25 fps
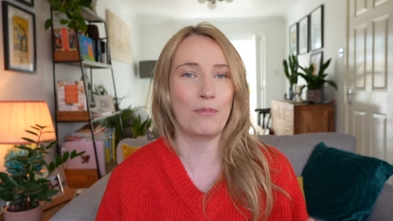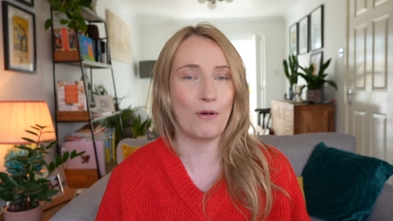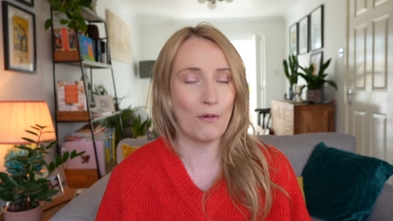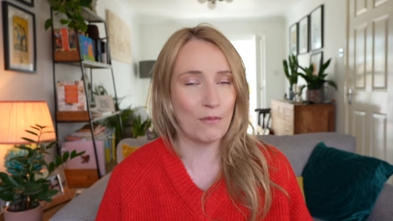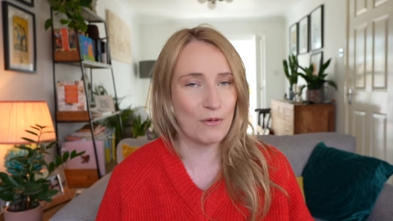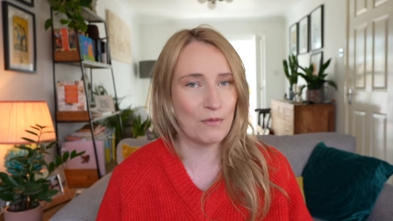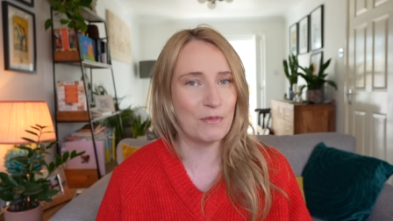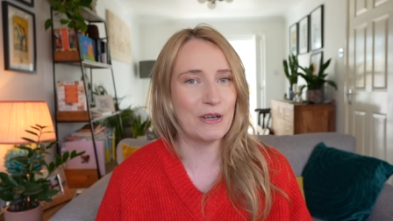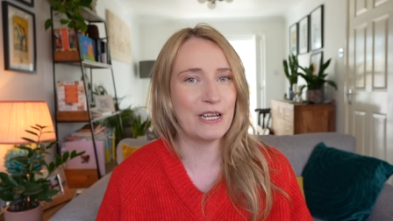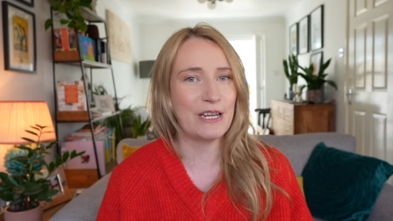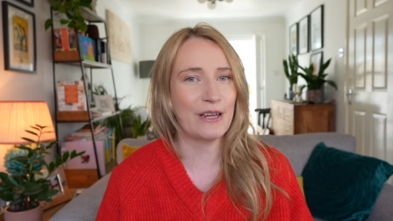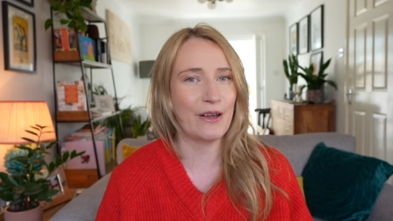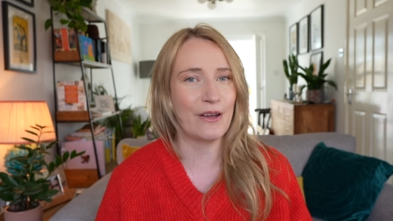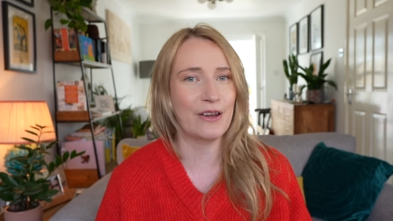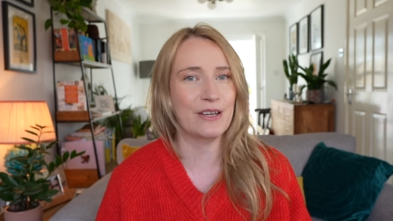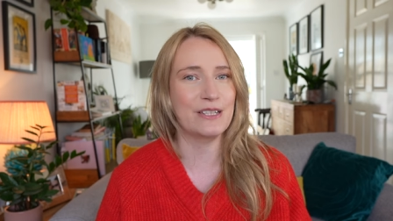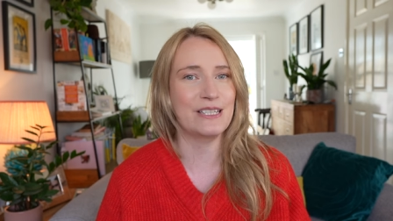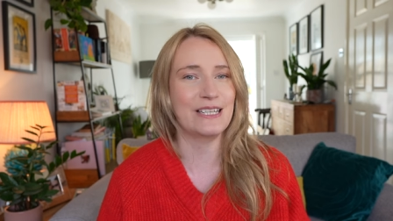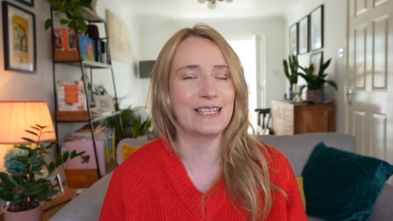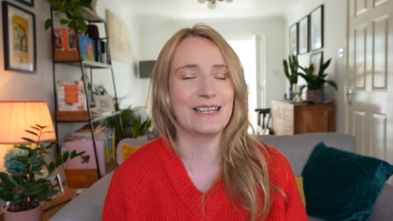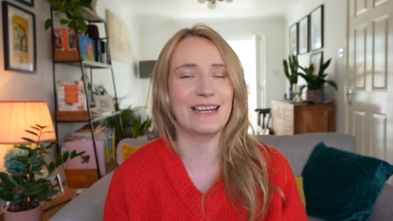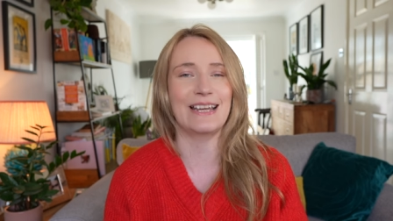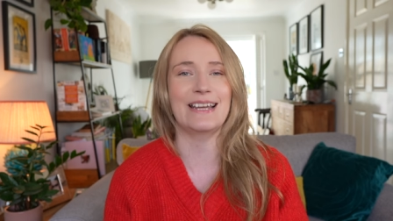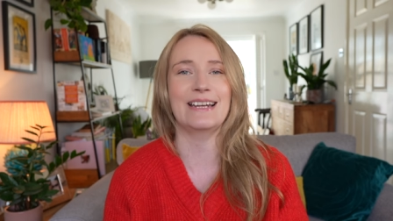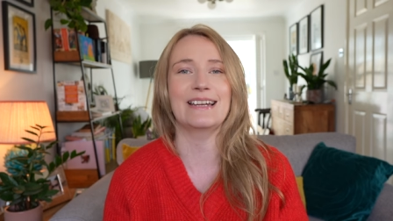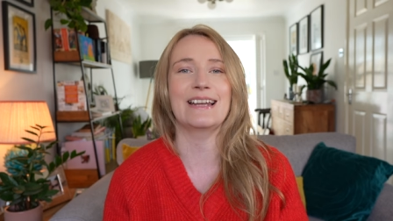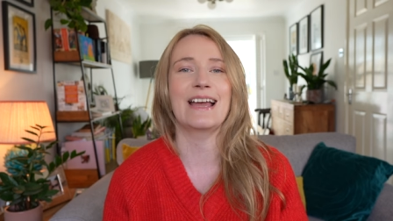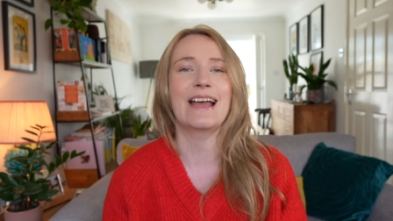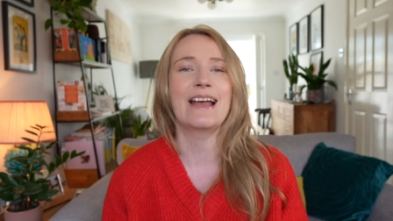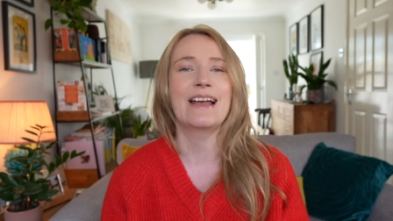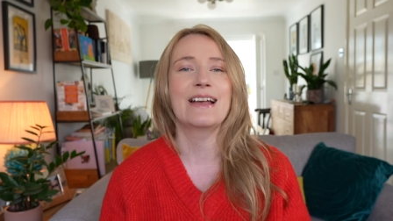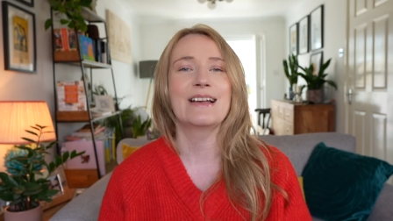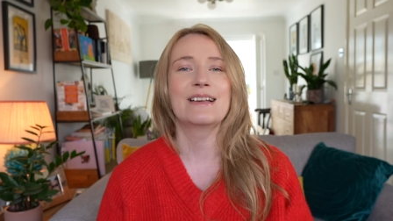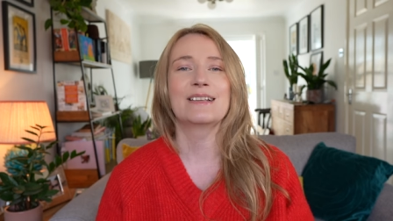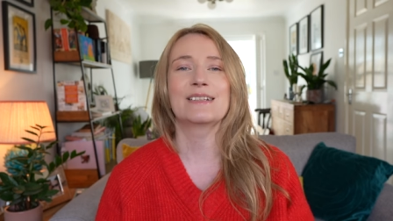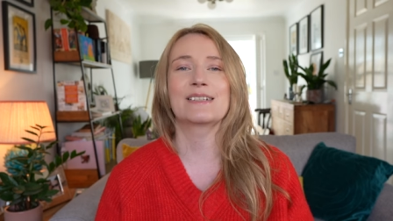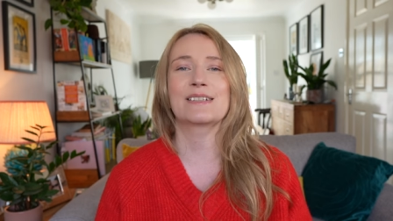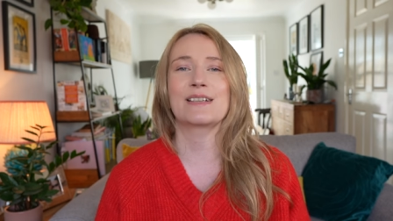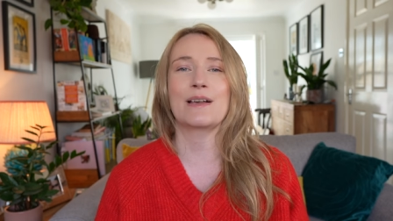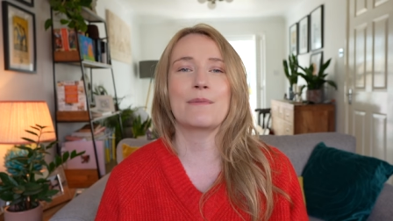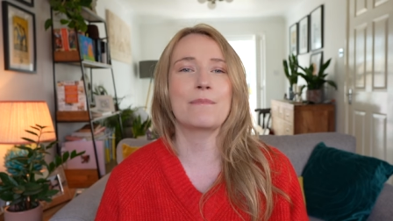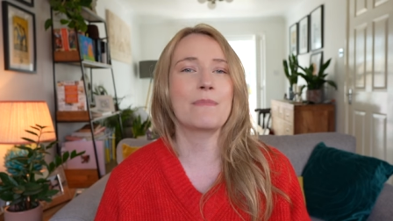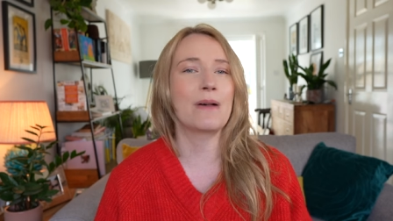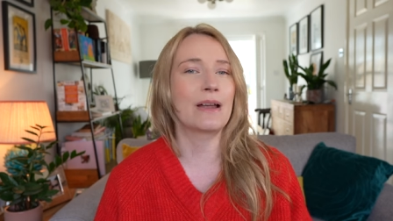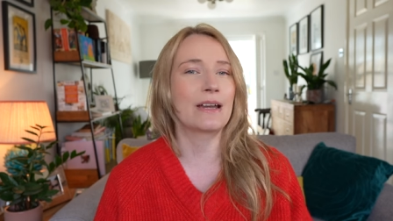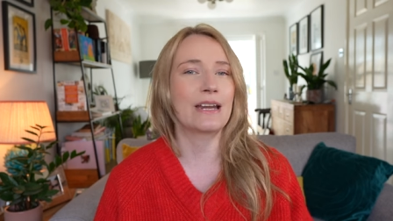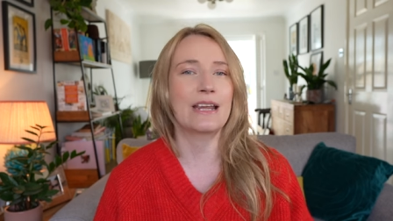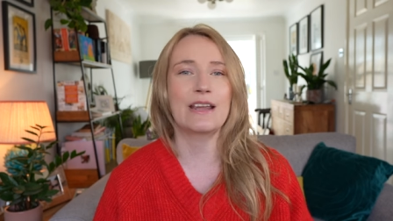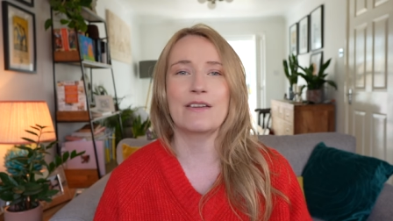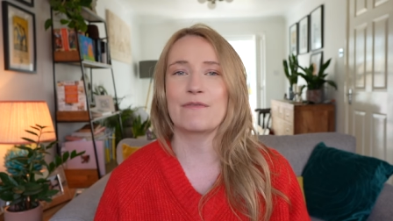probably going to need some
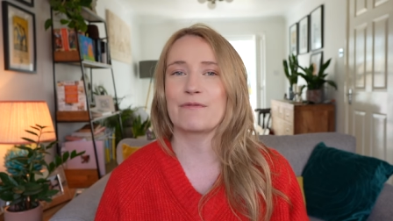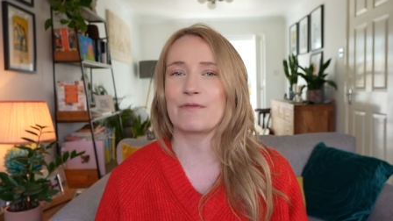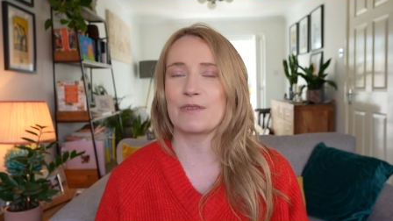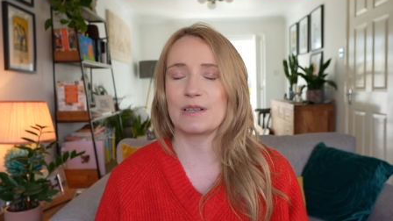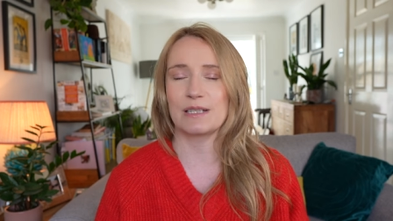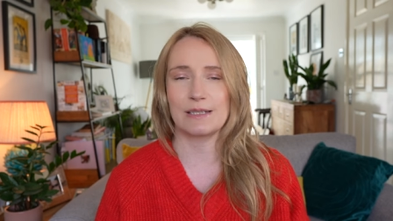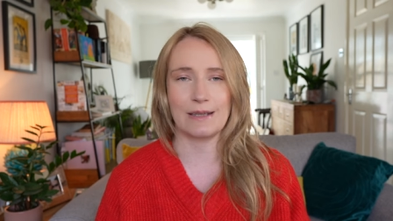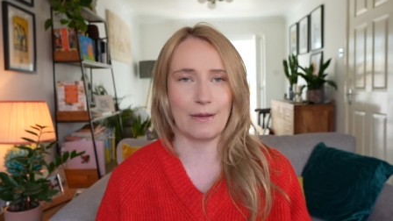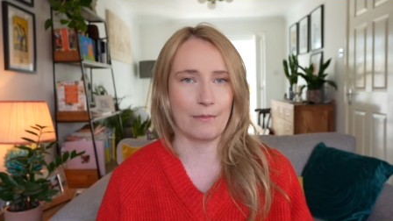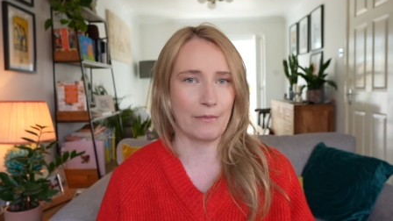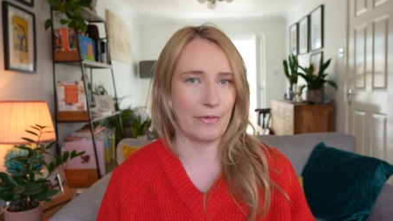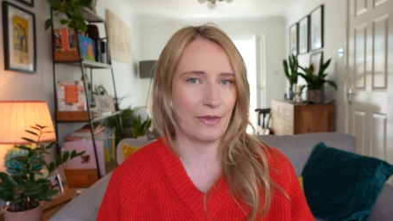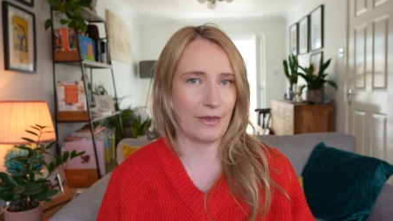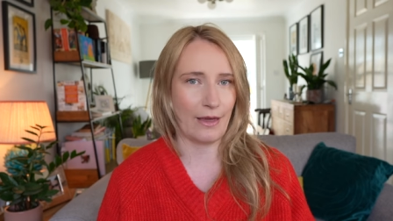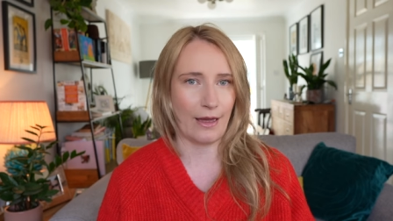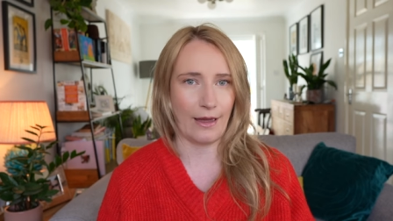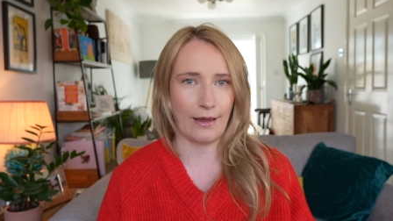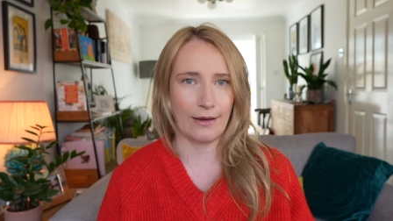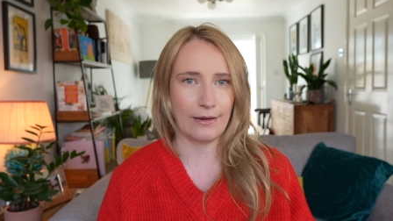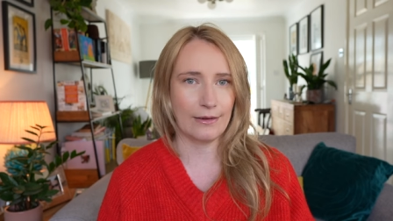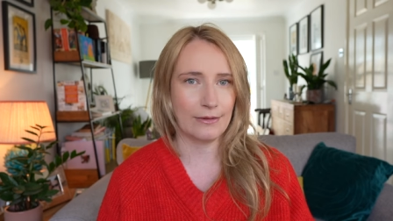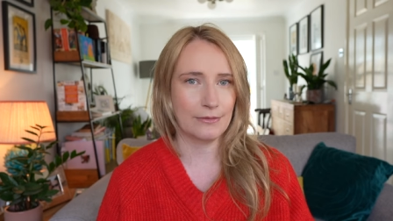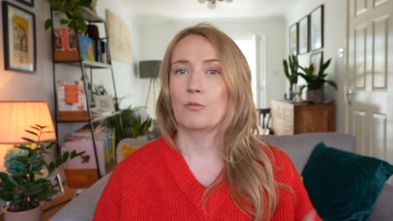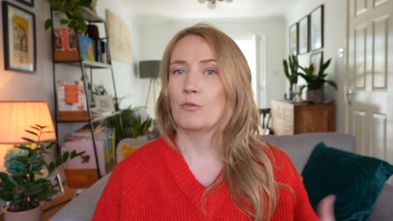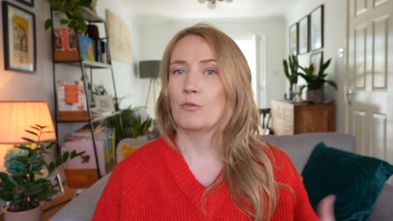money for something.